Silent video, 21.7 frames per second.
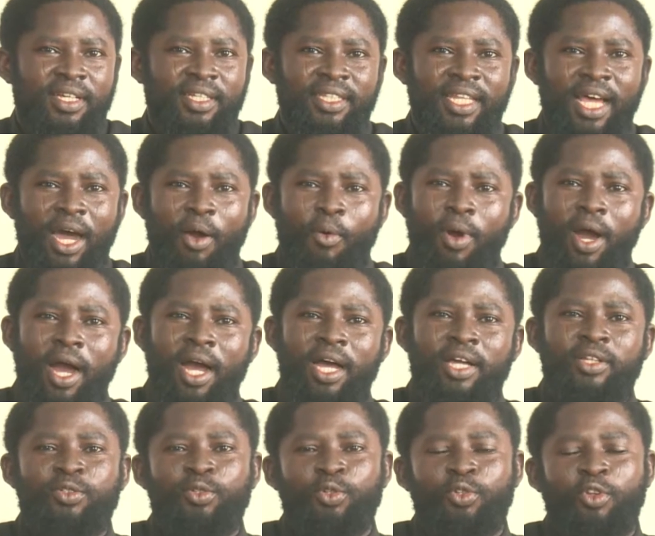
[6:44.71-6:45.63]
That one,
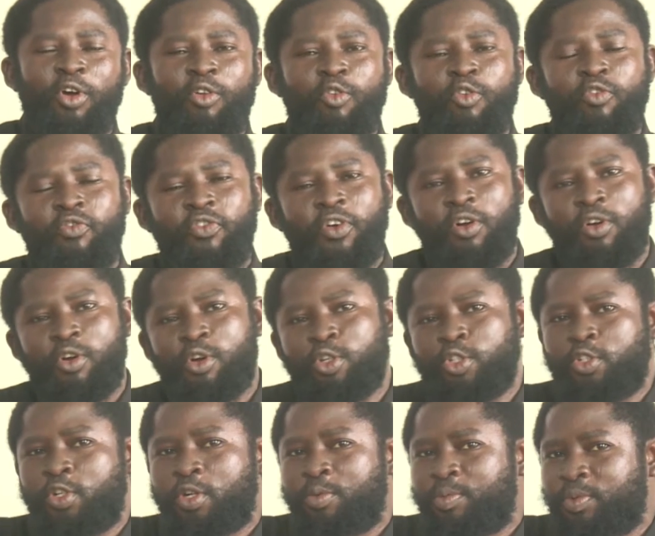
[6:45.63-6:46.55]
you don't look for
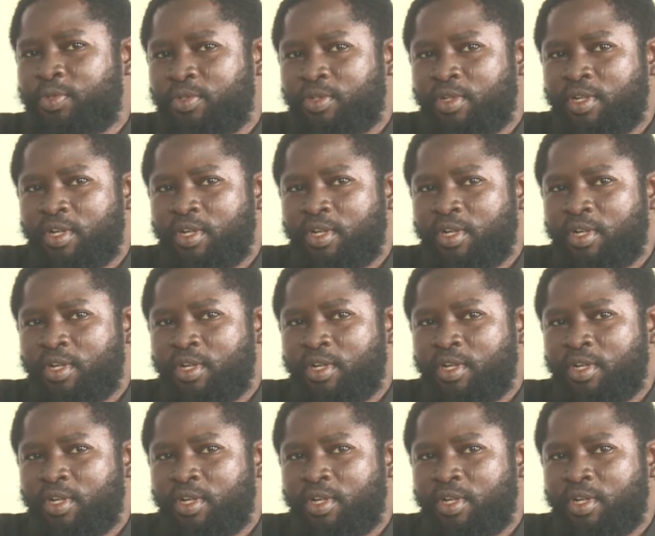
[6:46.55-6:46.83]
God trouble.